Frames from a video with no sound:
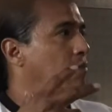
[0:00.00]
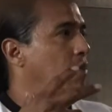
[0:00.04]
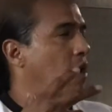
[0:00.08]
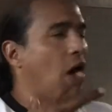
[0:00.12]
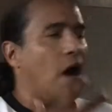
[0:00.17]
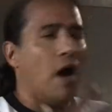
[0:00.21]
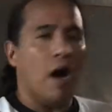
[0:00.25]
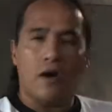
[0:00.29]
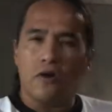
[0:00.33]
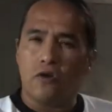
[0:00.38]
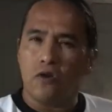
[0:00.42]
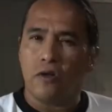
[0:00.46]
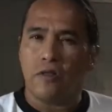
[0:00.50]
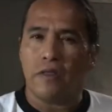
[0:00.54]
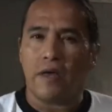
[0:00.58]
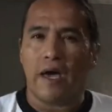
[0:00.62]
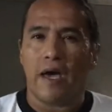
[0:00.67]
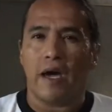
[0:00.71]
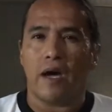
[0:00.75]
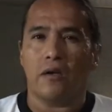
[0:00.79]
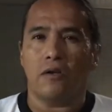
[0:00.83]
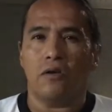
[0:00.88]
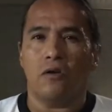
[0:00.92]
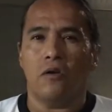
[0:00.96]
Honor
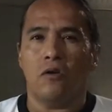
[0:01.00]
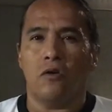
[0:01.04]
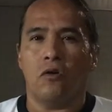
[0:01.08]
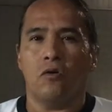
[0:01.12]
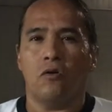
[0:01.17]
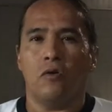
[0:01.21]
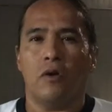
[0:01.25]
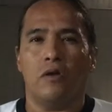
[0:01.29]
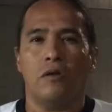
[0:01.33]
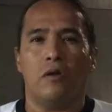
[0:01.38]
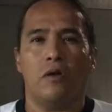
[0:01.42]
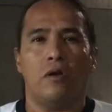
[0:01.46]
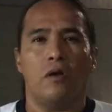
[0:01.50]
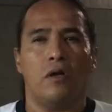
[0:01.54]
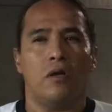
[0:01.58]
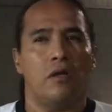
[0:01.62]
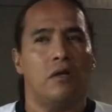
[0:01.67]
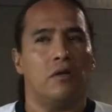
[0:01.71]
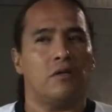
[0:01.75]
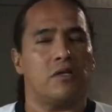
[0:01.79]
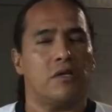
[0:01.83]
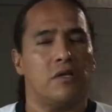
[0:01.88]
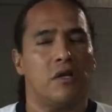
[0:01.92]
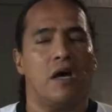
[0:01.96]
that,
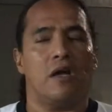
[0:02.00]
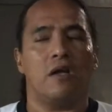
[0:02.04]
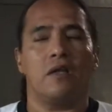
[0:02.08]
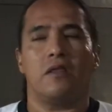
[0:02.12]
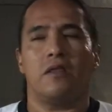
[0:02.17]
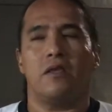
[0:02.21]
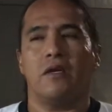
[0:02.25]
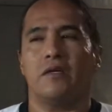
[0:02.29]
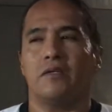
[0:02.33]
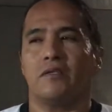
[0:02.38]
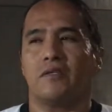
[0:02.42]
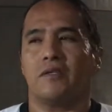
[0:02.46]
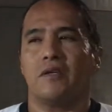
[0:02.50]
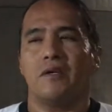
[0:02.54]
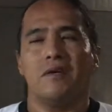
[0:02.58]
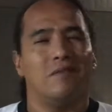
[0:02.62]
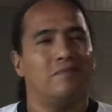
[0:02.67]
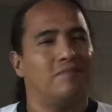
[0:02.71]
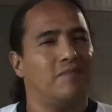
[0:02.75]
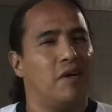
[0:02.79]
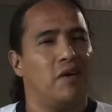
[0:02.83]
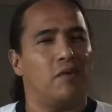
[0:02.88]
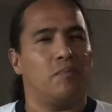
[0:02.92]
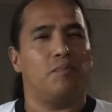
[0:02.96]
and there's a lot of things.
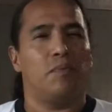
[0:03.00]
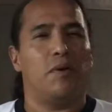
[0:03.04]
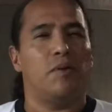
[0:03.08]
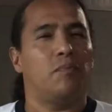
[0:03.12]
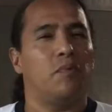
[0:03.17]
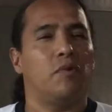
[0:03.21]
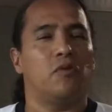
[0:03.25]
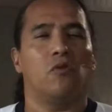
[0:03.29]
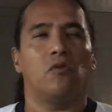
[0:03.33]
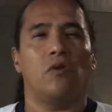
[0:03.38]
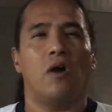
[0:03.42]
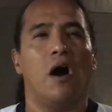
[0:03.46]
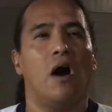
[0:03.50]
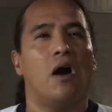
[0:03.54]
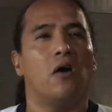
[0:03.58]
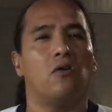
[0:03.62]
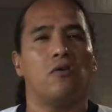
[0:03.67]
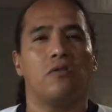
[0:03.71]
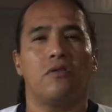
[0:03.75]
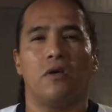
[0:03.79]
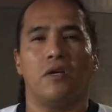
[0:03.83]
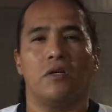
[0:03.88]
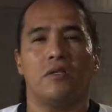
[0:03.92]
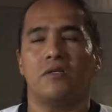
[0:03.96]
People don't
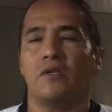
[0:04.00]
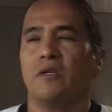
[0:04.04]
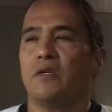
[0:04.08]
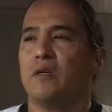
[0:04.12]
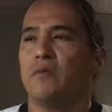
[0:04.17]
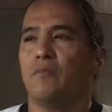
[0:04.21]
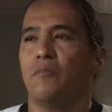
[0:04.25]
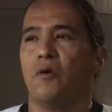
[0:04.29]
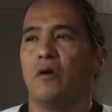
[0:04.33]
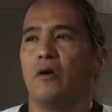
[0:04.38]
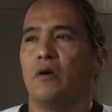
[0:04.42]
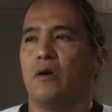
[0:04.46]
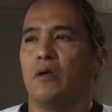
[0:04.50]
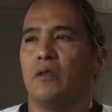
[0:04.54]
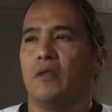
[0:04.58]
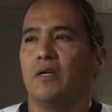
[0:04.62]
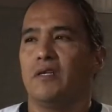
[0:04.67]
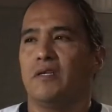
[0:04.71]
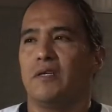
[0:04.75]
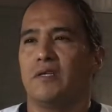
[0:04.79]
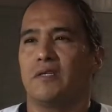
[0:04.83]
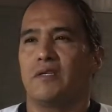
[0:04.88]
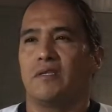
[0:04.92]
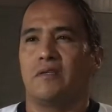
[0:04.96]
honor things anymore. They
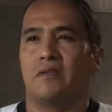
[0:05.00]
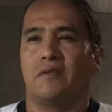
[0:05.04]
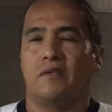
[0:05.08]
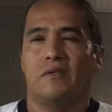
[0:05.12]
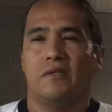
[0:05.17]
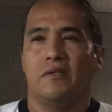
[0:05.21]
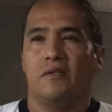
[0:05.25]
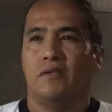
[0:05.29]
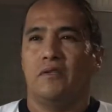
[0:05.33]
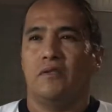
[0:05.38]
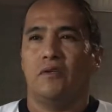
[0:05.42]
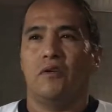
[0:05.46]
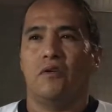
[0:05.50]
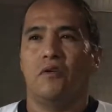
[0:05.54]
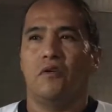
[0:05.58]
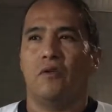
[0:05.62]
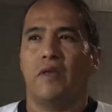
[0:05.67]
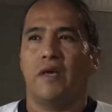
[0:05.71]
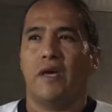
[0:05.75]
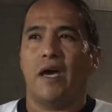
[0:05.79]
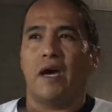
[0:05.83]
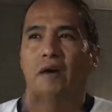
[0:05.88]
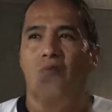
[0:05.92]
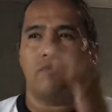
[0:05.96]
just,
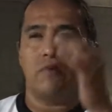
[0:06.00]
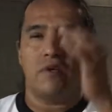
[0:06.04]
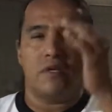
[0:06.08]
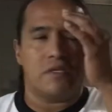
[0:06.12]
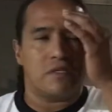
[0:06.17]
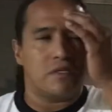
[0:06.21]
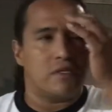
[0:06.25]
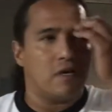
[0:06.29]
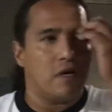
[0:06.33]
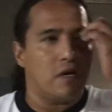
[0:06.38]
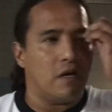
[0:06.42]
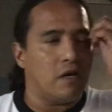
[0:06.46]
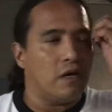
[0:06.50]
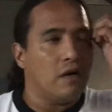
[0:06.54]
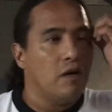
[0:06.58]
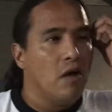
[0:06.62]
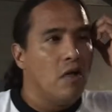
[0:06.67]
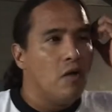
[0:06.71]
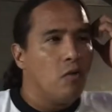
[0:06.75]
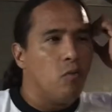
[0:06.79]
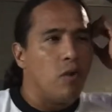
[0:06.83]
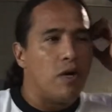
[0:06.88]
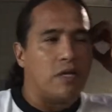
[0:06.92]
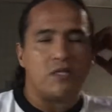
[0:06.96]
they have this
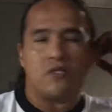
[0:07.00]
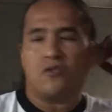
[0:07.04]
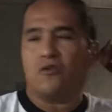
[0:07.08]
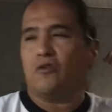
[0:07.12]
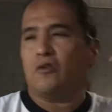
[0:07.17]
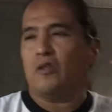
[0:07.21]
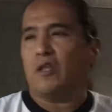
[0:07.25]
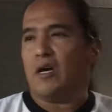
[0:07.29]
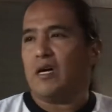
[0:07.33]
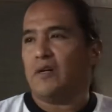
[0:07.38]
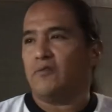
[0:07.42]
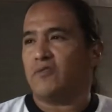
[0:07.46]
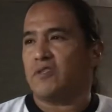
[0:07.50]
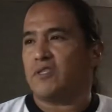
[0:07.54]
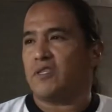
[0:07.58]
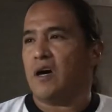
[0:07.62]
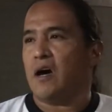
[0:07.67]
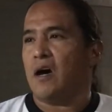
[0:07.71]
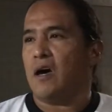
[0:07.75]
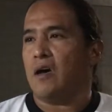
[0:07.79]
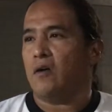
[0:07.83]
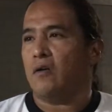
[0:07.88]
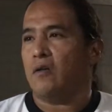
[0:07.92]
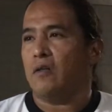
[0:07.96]
Western
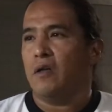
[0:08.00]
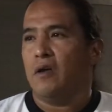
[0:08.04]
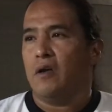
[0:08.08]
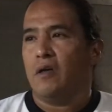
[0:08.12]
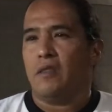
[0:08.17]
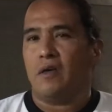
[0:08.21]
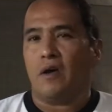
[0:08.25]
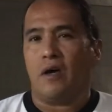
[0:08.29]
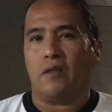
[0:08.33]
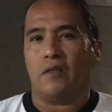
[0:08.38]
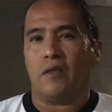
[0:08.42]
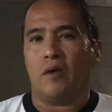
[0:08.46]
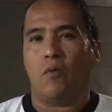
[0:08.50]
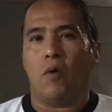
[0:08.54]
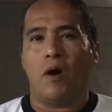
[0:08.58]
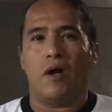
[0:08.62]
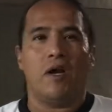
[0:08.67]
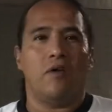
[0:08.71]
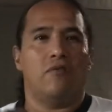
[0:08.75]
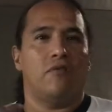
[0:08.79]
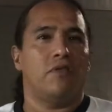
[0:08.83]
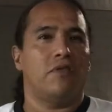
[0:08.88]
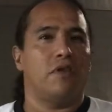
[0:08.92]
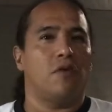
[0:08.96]
lifestyle that they want
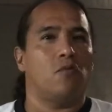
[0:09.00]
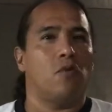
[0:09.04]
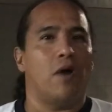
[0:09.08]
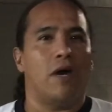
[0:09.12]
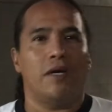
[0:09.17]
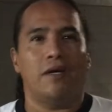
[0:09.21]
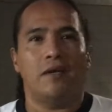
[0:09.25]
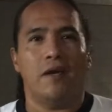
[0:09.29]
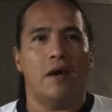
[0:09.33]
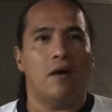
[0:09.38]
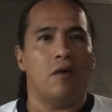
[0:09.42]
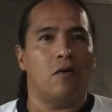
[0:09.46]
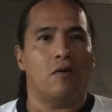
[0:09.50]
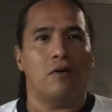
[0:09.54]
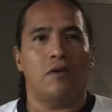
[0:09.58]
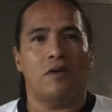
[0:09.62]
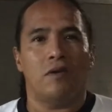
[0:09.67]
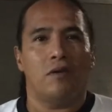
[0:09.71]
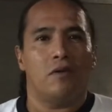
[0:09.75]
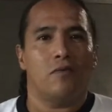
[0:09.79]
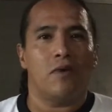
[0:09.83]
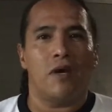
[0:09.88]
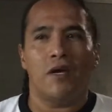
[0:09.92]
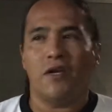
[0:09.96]
everything right now and
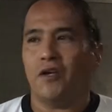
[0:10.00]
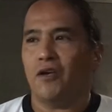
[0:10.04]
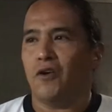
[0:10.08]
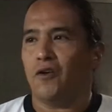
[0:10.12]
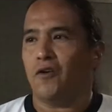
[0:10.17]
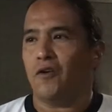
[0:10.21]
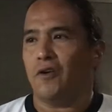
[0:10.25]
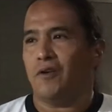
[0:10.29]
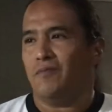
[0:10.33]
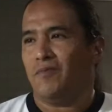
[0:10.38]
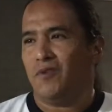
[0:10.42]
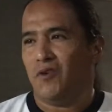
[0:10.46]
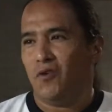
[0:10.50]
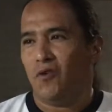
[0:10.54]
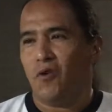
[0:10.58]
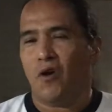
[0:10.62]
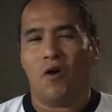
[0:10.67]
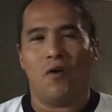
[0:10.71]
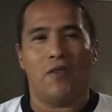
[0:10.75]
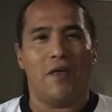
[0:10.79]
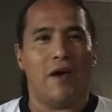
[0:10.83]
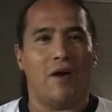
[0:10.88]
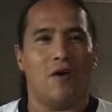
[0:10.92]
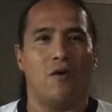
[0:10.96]
right here. here, and you know
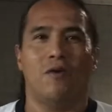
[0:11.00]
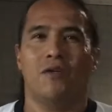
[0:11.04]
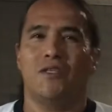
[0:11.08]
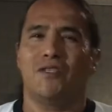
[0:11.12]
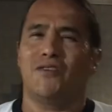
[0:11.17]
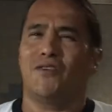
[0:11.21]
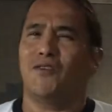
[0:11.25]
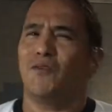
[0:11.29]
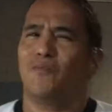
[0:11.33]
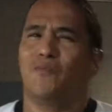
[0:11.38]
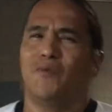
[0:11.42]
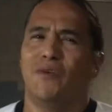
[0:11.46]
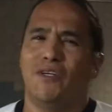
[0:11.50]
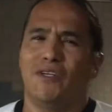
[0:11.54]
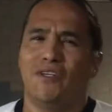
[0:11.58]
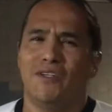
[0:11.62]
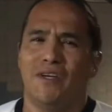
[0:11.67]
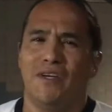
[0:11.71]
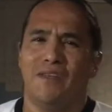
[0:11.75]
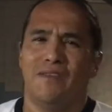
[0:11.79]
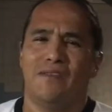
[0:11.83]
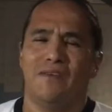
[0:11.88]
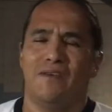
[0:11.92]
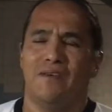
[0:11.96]
how that goes. You don't
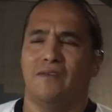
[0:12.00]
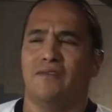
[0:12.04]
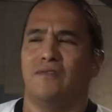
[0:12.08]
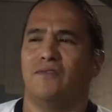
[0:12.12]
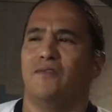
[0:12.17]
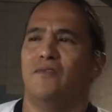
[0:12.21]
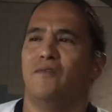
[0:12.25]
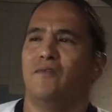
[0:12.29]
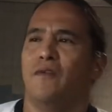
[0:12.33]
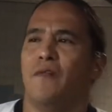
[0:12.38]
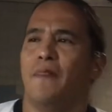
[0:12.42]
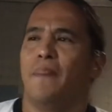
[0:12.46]
appreciate things, so.